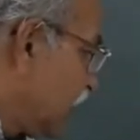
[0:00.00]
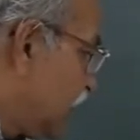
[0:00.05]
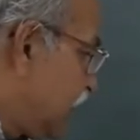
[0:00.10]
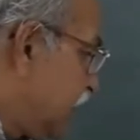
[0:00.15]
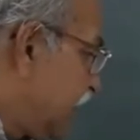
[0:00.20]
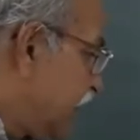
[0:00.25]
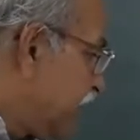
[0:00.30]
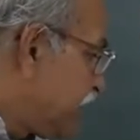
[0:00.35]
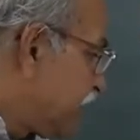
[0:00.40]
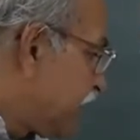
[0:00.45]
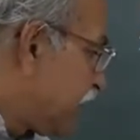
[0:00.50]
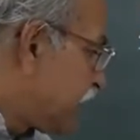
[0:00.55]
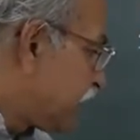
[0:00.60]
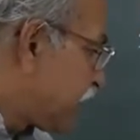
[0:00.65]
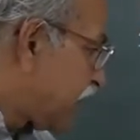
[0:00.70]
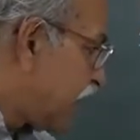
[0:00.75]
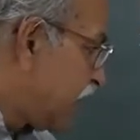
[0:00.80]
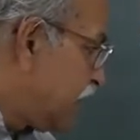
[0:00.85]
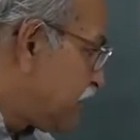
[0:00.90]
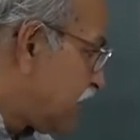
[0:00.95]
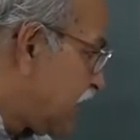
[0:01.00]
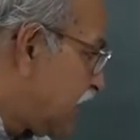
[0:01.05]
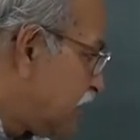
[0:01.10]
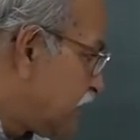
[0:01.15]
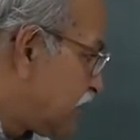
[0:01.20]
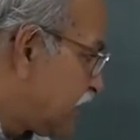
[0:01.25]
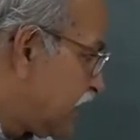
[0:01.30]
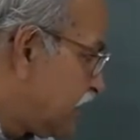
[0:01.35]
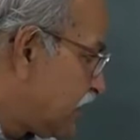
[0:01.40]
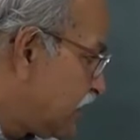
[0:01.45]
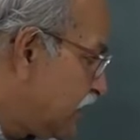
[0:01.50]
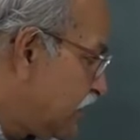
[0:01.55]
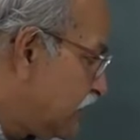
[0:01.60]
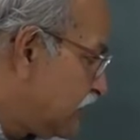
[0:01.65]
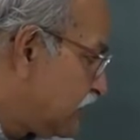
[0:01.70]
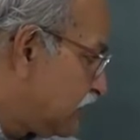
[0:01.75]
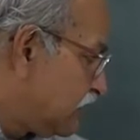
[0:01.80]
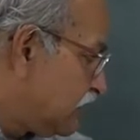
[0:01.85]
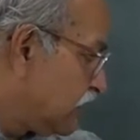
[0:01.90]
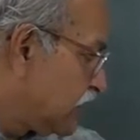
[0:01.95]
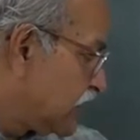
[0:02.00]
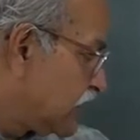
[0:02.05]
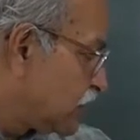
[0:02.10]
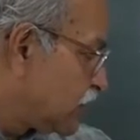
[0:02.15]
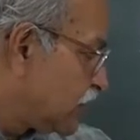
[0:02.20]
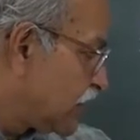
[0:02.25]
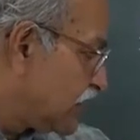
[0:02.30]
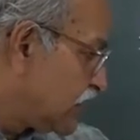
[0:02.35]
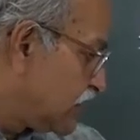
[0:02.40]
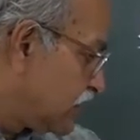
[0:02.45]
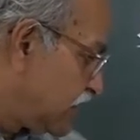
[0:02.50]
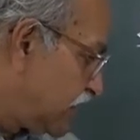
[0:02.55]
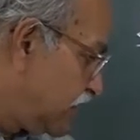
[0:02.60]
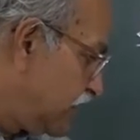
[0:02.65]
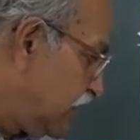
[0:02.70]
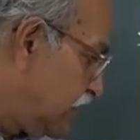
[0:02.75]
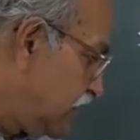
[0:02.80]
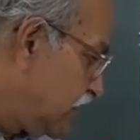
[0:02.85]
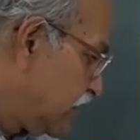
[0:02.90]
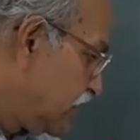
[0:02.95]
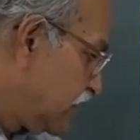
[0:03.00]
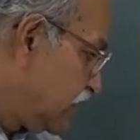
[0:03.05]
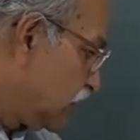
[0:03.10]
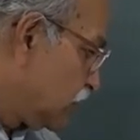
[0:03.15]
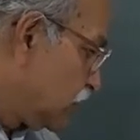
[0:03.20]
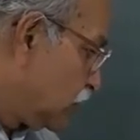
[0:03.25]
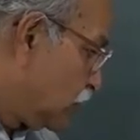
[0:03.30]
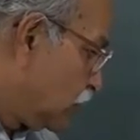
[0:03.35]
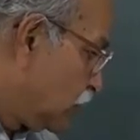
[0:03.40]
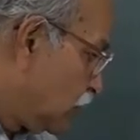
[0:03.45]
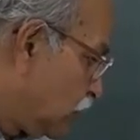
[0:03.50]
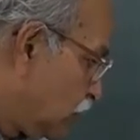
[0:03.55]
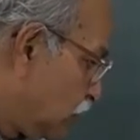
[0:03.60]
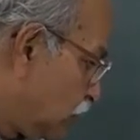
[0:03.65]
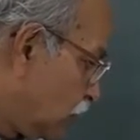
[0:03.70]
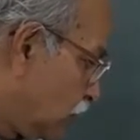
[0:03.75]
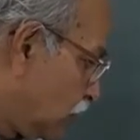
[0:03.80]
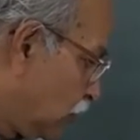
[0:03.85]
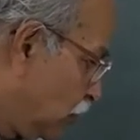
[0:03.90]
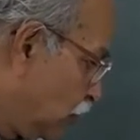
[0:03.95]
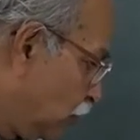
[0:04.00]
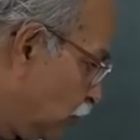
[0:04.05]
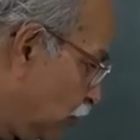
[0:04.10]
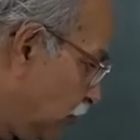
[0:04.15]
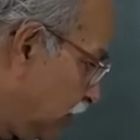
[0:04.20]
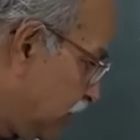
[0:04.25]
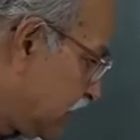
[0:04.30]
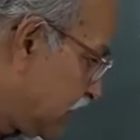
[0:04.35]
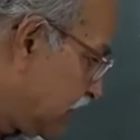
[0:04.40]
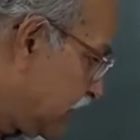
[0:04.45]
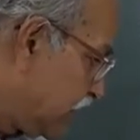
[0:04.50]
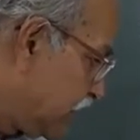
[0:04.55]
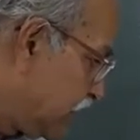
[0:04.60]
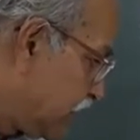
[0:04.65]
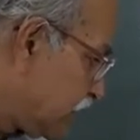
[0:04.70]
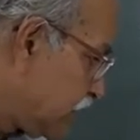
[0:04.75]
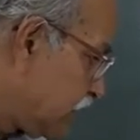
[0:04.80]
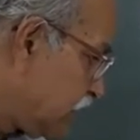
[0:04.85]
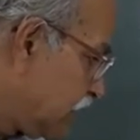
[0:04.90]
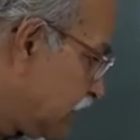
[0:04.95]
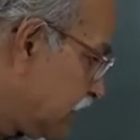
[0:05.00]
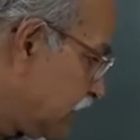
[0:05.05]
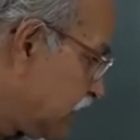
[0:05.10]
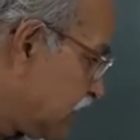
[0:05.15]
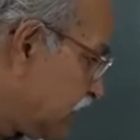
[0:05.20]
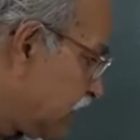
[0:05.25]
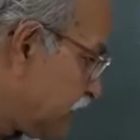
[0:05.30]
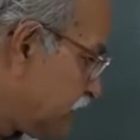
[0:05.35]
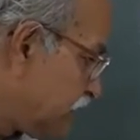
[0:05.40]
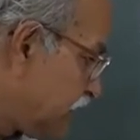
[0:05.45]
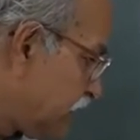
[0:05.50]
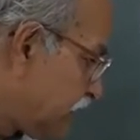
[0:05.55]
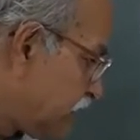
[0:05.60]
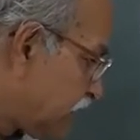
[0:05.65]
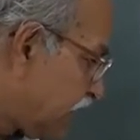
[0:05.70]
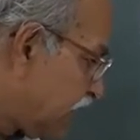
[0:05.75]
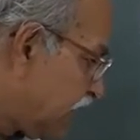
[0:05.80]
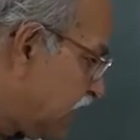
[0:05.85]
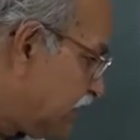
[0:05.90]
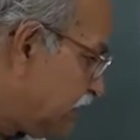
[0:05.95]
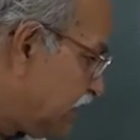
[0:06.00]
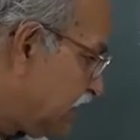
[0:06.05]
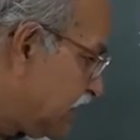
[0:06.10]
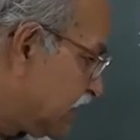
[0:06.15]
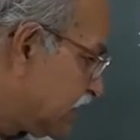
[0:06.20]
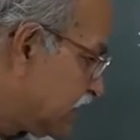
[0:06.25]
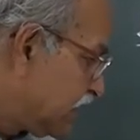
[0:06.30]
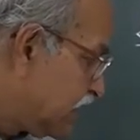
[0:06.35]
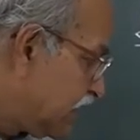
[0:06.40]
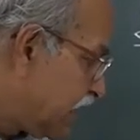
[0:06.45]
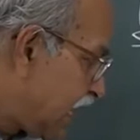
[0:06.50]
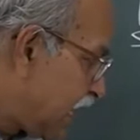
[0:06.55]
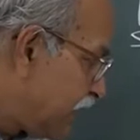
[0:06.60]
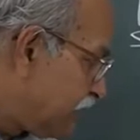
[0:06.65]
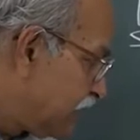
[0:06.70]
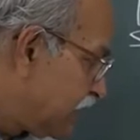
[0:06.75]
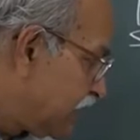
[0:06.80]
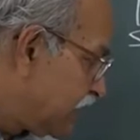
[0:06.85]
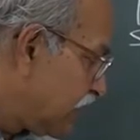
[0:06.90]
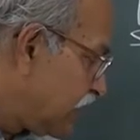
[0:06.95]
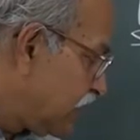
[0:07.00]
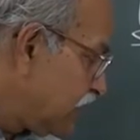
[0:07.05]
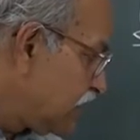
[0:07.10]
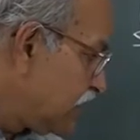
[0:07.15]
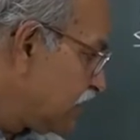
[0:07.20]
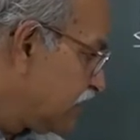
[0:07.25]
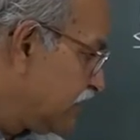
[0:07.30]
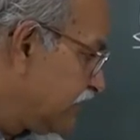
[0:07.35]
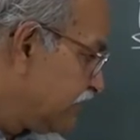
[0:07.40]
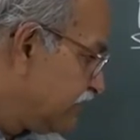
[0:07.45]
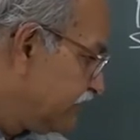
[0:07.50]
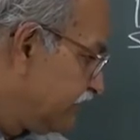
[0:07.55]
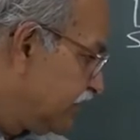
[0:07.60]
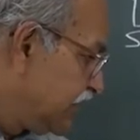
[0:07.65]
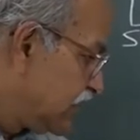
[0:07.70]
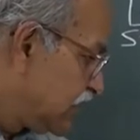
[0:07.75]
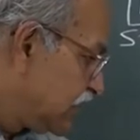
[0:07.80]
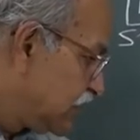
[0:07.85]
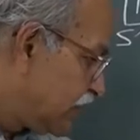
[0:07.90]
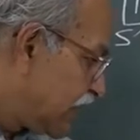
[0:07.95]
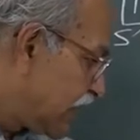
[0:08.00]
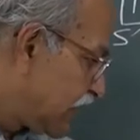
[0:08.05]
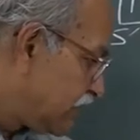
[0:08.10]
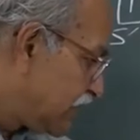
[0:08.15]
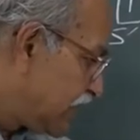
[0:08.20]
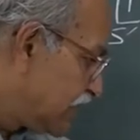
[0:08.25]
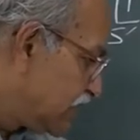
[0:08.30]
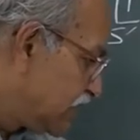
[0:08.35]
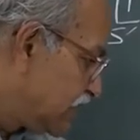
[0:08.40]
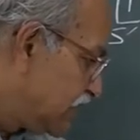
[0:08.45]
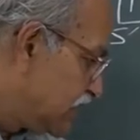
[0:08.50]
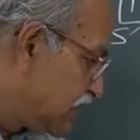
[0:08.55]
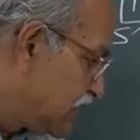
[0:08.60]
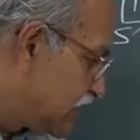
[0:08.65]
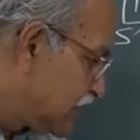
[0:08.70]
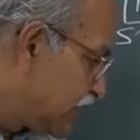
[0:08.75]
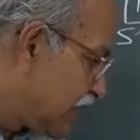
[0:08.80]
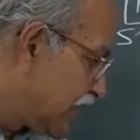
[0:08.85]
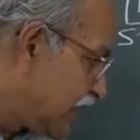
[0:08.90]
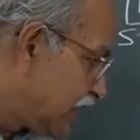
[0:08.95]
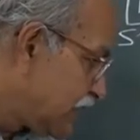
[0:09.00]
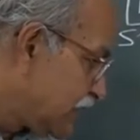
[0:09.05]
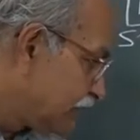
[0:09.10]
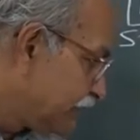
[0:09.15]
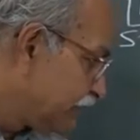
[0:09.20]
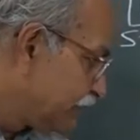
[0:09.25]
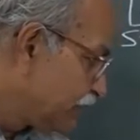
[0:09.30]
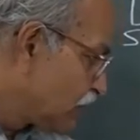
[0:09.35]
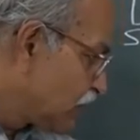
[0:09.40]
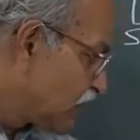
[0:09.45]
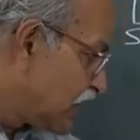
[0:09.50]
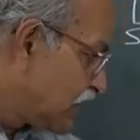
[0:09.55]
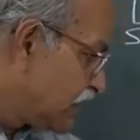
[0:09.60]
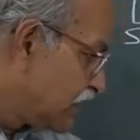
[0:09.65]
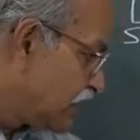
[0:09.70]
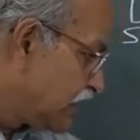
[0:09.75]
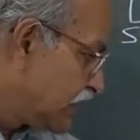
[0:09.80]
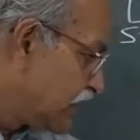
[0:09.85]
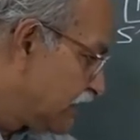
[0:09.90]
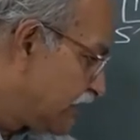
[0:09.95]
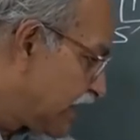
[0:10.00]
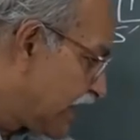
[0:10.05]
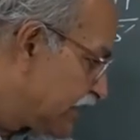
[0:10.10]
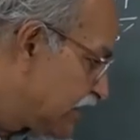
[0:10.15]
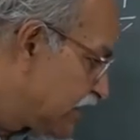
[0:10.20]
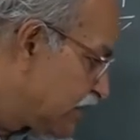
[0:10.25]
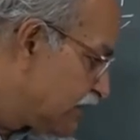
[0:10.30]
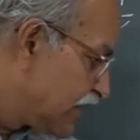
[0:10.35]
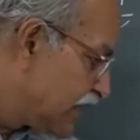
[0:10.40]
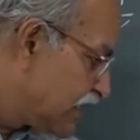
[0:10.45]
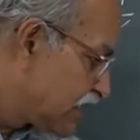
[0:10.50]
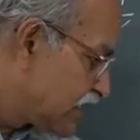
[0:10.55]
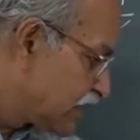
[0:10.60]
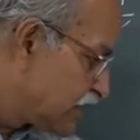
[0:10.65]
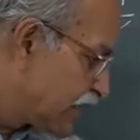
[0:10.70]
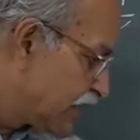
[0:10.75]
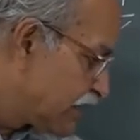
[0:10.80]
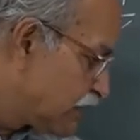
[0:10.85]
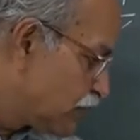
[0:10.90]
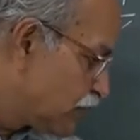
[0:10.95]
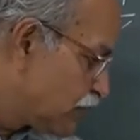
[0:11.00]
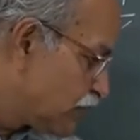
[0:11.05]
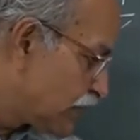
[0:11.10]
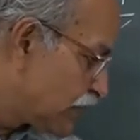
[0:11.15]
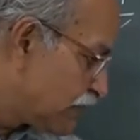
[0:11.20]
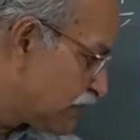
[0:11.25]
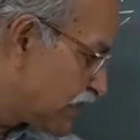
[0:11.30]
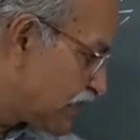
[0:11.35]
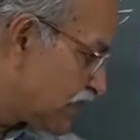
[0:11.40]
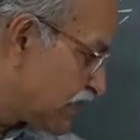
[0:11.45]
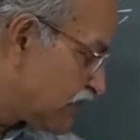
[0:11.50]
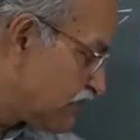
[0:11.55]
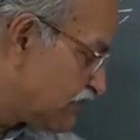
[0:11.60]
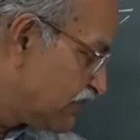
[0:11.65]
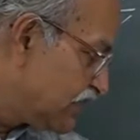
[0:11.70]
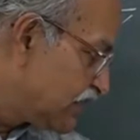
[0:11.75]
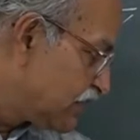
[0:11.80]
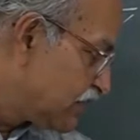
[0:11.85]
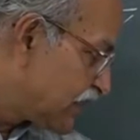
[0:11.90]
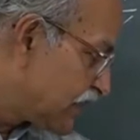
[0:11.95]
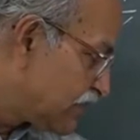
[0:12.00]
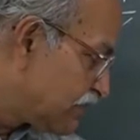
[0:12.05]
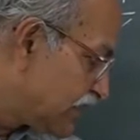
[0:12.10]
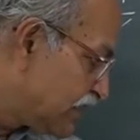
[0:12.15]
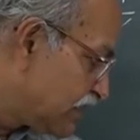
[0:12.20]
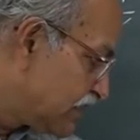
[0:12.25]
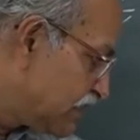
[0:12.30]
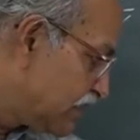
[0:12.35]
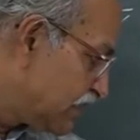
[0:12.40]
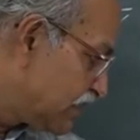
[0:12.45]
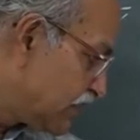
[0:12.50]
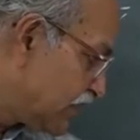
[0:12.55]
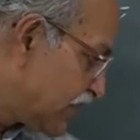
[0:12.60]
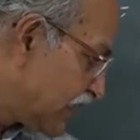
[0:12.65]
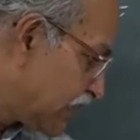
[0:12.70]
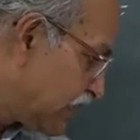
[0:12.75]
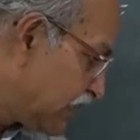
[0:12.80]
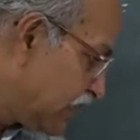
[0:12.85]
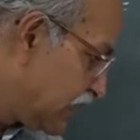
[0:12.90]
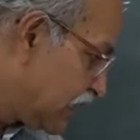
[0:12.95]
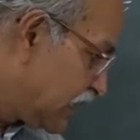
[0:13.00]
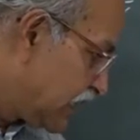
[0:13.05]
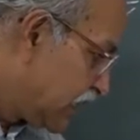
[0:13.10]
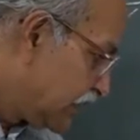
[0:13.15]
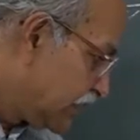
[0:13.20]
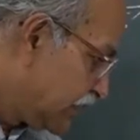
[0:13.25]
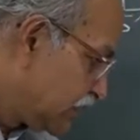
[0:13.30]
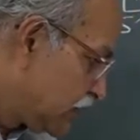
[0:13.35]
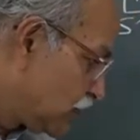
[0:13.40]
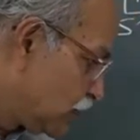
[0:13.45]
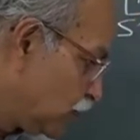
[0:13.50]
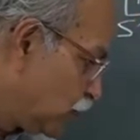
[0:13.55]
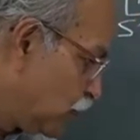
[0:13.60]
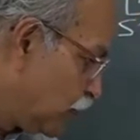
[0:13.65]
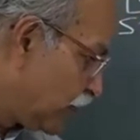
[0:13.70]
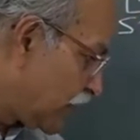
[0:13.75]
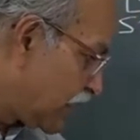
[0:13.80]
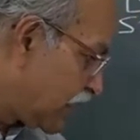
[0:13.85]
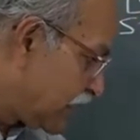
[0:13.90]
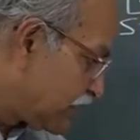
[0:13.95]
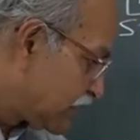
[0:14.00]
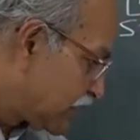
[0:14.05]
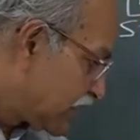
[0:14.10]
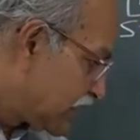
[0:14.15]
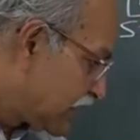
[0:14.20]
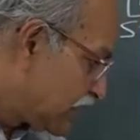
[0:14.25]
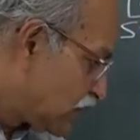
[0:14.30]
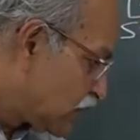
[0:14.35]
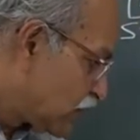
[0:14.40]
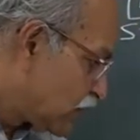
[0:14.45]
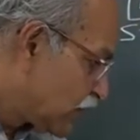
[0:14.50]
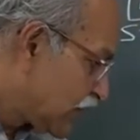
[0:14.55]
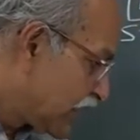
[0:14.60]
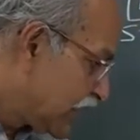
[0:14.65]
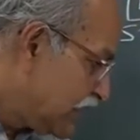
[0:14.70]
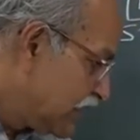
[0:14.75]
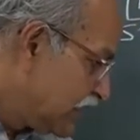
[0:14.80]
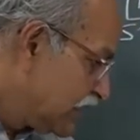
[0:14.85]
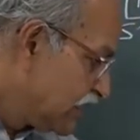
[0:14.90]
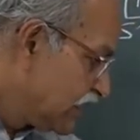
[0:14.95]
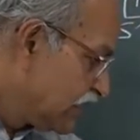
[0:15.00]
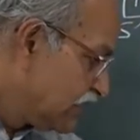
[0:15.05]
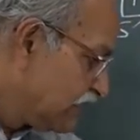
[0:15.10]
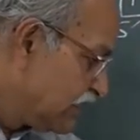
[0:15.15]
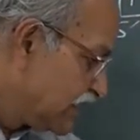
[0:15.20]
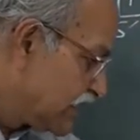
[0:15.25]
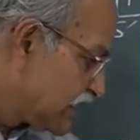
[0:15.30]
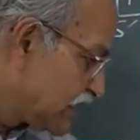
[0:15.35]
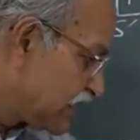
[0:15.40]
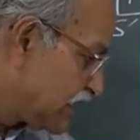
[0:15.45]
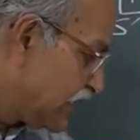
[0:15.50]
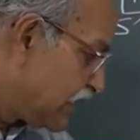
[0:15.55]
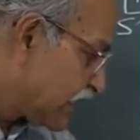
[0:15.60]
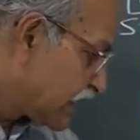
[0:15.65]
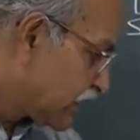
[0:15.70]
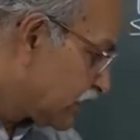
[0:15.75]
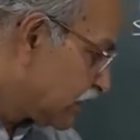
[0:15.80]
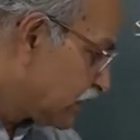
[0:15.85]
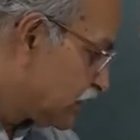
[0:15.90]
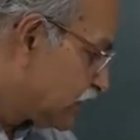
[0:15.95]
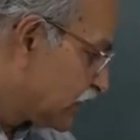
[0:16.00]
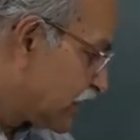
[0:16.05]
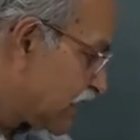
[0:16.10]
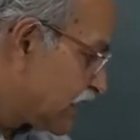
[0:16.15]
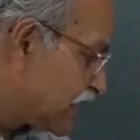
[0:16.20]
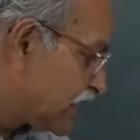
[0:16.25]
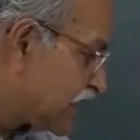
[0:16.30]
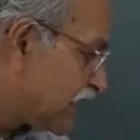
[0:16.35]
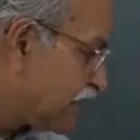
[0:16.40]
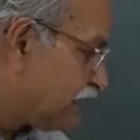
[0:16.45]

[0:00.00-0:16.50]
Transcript: lambda prime I am writing this quantity. So, q is here, lambda prime is lambda v square by c square, and then divided by square root 1 minus v square by c square, and this 2 pi epsilon naught y which is here. So, that is